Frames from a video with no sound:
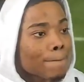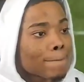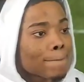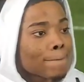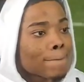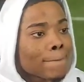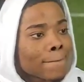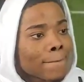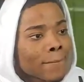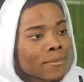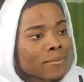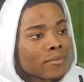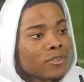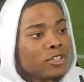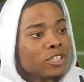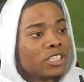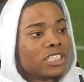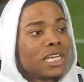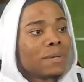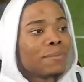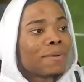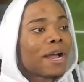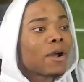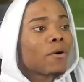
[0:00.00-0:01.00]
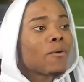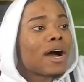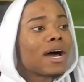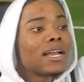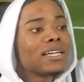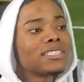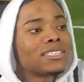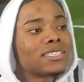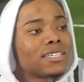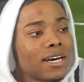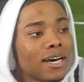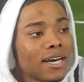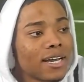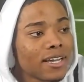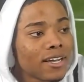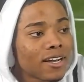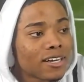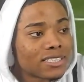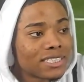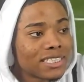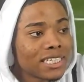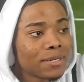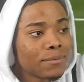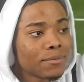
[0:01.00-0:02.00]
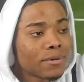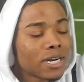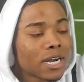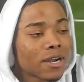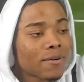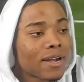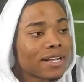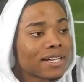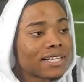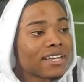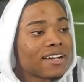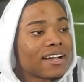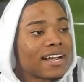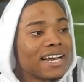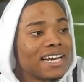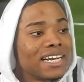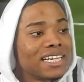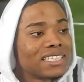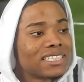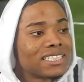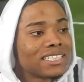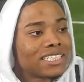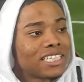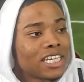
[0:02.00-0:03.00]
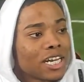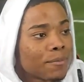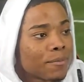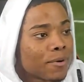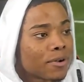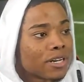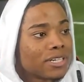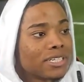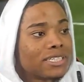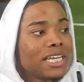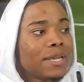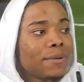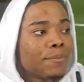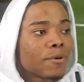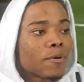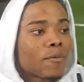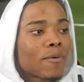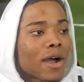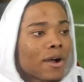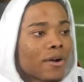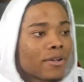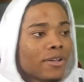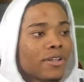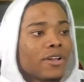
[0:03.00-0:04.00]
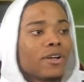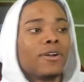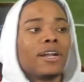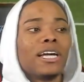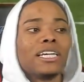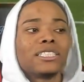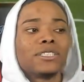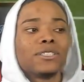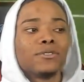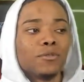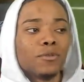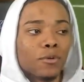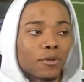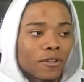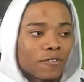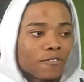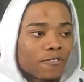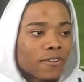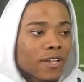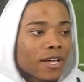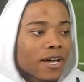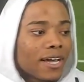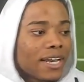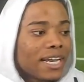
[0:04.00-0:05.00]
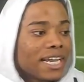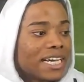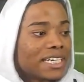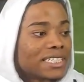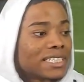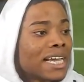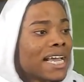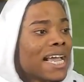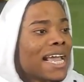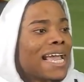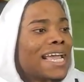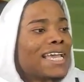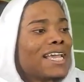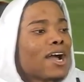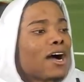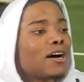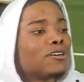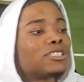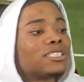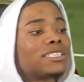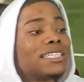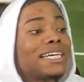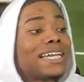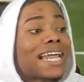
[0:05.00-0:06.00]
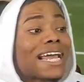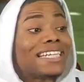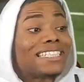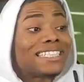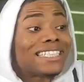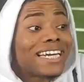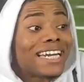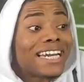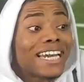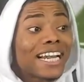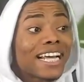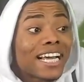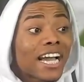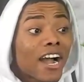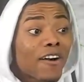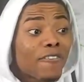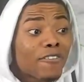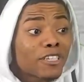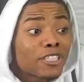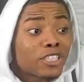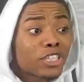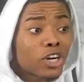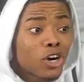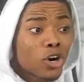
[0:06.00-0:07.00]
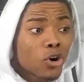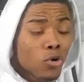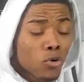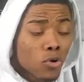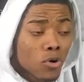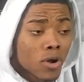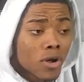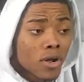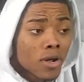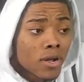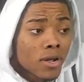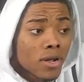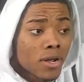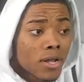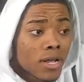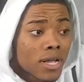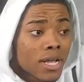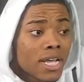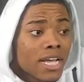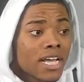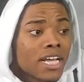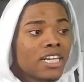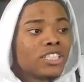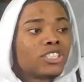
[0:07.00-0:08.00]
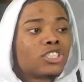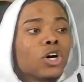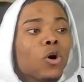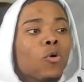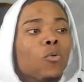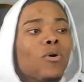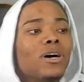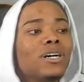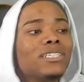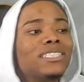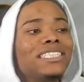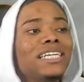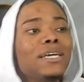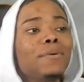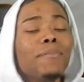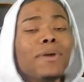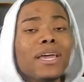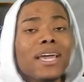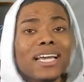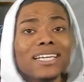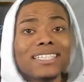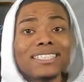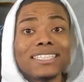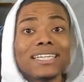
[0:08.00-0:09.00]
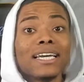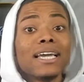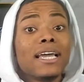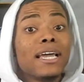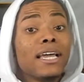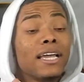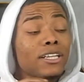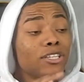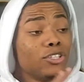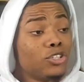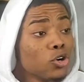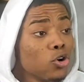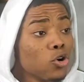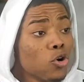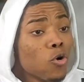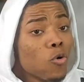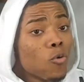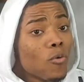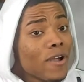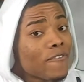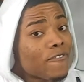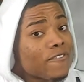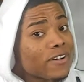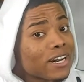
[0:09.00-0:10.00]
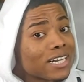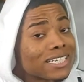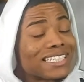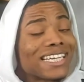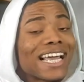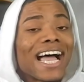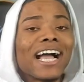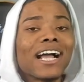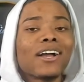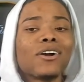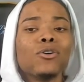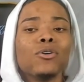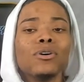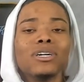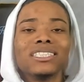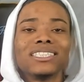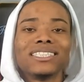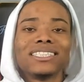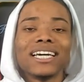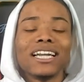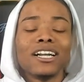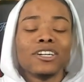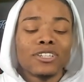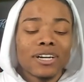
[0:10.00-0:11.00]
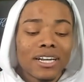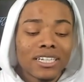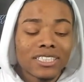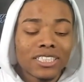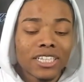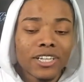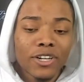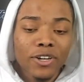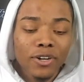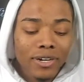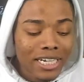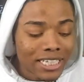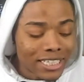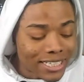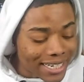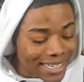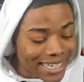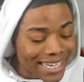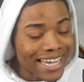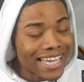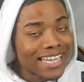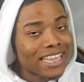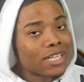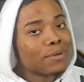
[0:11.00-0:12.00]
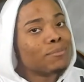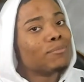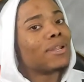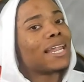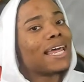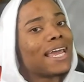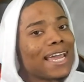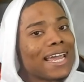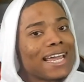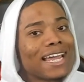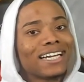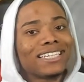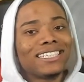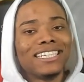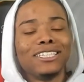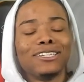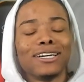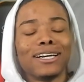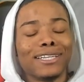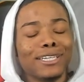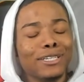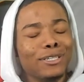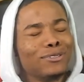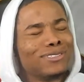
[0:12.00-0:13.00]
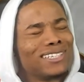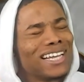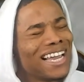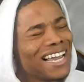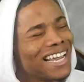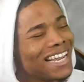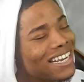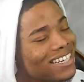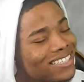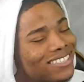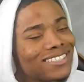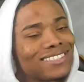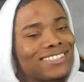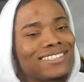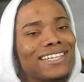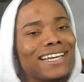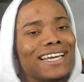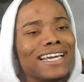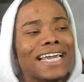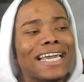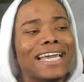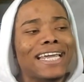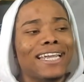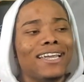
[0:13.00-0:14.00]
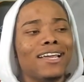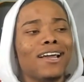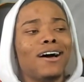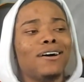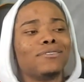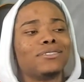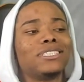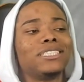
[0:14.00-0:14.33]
Mm, you see Mike Wallace cut, y'all see him cut right there, and this is him on the deeper route. You know, that's who the flood is. And y'all see they sitting in the cover two. So once he missed, Dude went for the tackle. Instead of trying to secure, he tried to hit them legs. He tried to use that hit stick, and y'all